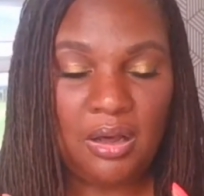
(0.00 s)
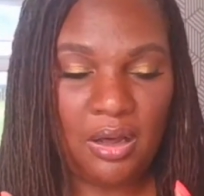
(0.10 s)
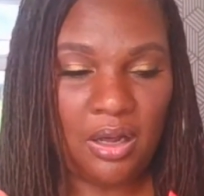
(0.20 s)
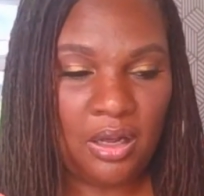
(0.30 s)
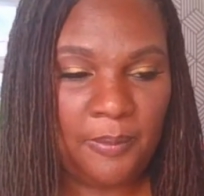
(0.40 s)

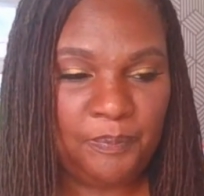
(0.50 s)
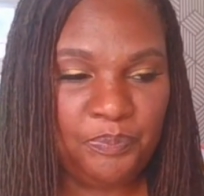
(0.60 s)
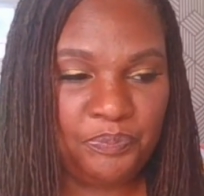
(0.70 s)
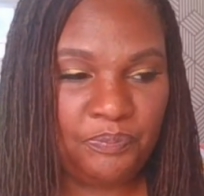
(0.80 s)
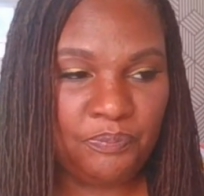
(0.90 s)

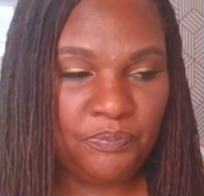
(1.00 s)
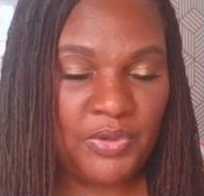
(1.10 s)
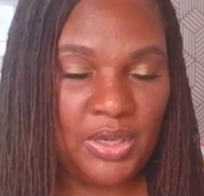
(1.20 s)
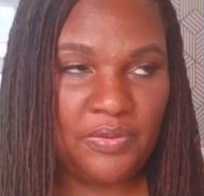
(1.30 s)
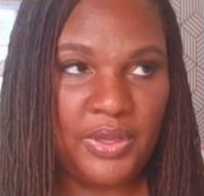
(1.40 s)

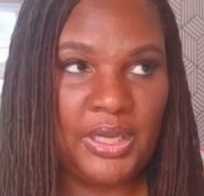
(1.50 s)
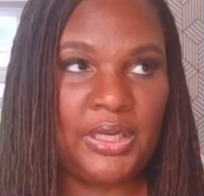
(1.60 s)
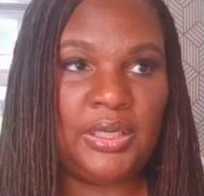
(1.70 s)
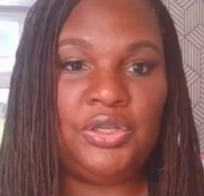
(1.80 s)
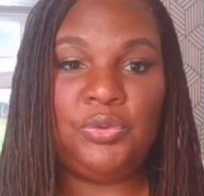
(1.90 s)

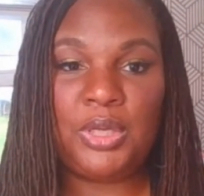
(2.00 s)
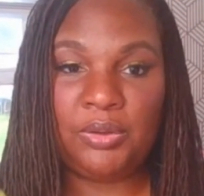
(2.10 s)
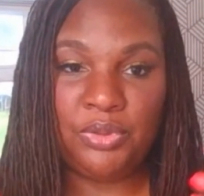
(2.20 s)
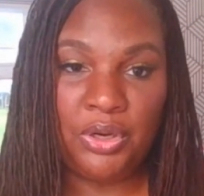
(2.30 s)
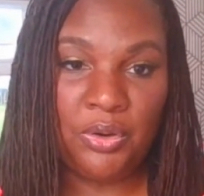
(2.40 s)
then you now
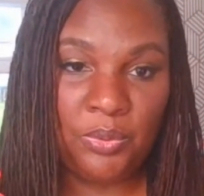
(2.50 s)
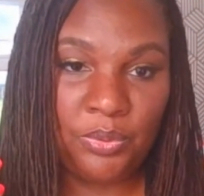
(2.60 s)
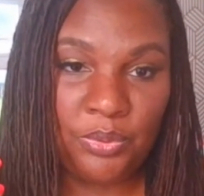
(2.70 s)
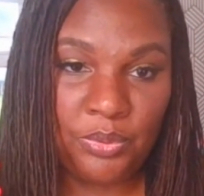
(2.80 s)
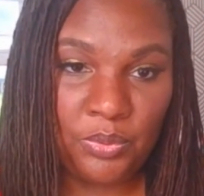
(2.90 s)
know,
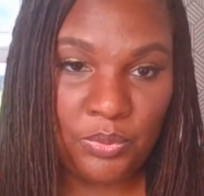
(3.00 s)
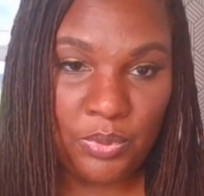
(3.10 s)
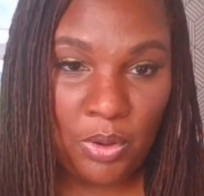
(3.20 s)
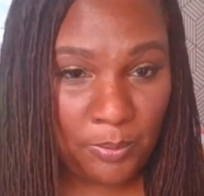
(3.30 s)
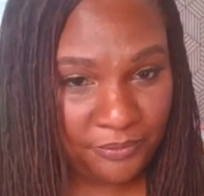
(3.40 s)

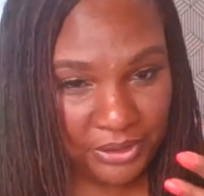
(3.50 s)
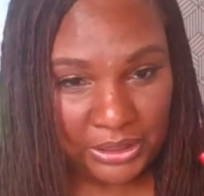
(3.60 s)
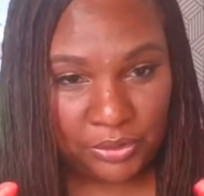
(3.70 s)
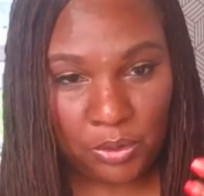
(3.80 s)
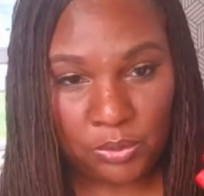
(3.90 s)
hopefully you
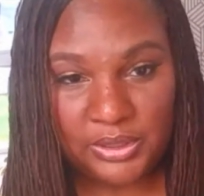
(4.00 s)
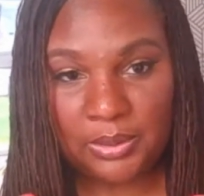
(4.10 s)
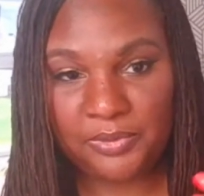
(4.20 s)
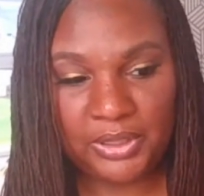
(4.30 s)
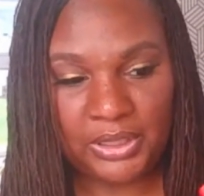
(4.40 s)
know some
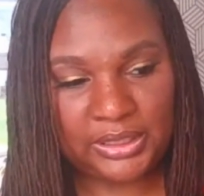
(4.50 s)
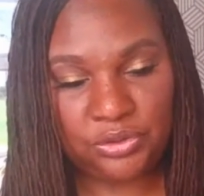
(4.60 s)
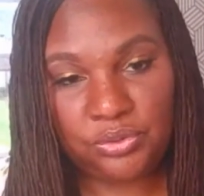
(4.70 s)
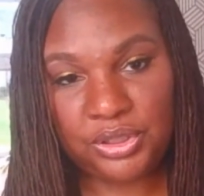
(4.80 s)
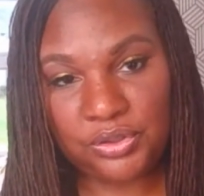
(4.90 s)
things that you
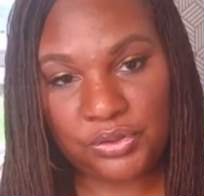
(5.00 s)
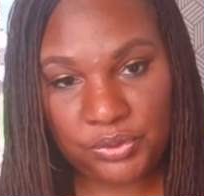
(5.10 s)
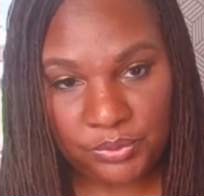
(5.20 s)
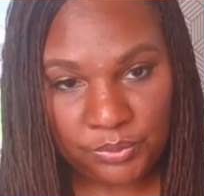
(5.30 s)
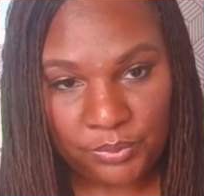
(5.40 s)
could
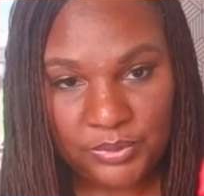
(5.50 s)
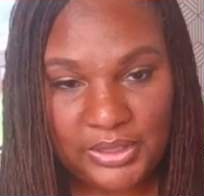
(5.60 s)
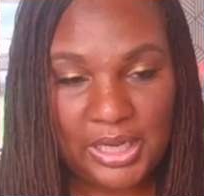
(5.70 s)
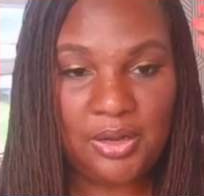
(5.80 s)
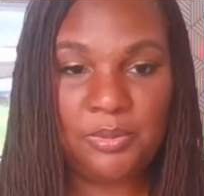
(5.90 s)
do to
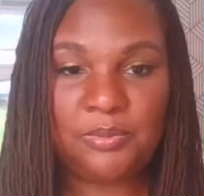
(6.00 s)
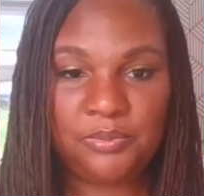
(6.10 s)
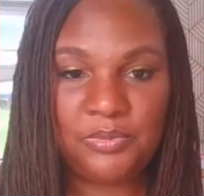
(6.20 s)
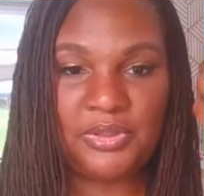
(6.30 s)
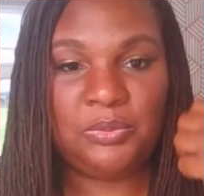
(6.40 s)
help
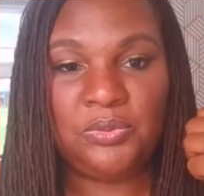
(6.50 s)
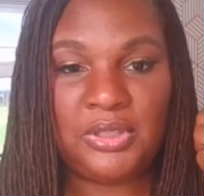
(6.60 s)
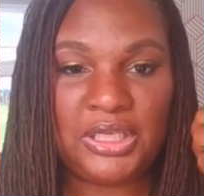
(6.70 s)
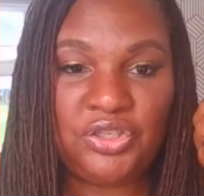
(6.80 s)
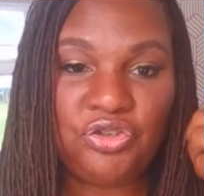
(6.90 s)
smooth and
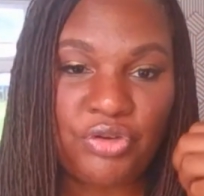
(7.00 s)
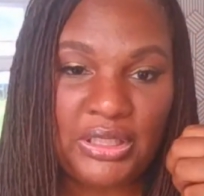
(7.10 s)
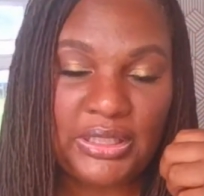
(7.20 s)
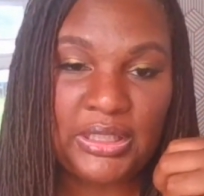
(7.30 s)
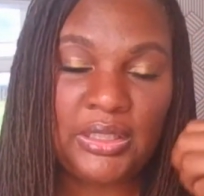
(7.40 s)
strengthen.